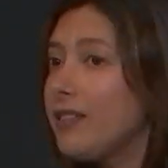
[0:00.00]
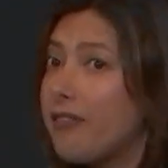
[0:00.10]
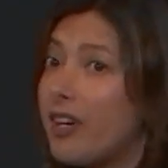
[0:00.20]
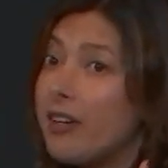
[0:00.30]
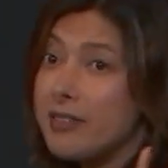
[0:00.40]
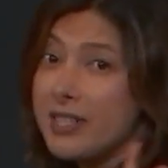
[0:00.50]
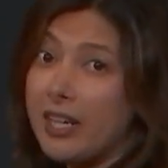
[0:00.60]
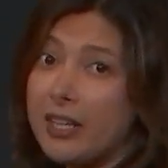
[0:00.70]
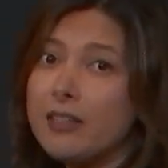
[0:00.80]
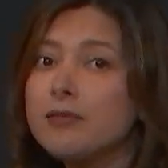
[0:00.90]
third
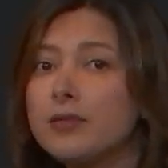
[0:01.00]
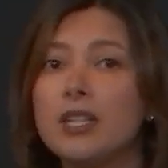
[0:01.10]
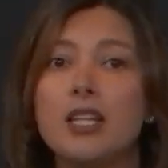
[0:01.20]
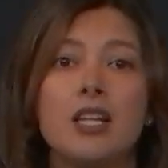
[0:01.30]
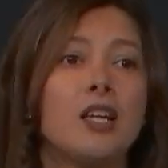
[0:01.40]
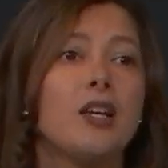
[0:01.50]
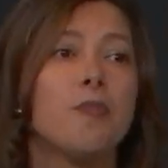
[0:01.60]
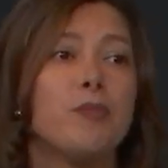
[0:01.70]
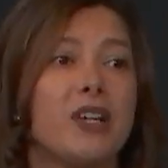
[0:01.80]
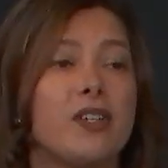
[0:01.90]
sign,
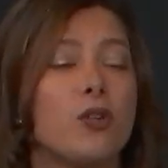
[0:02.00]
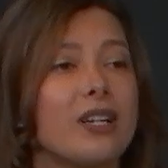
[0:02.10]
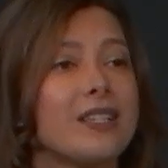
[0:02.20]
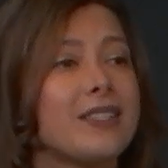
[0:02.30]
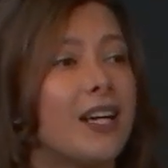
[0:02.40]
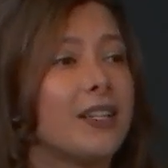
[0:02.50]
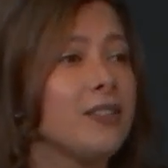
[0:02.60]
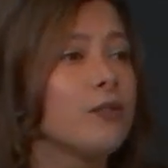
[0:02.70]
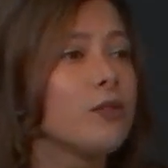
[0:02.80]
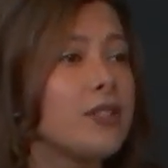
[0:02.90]
maybe you are starting
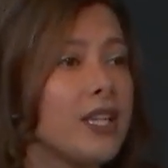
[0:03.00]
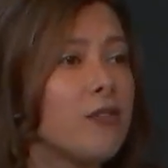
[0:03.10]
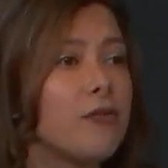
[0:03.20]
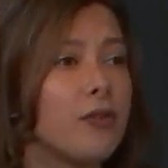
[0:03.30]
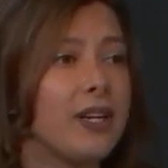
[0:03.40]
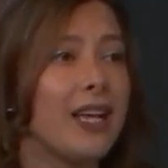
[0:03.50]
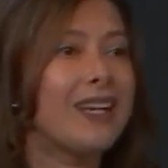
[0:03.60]
to see already a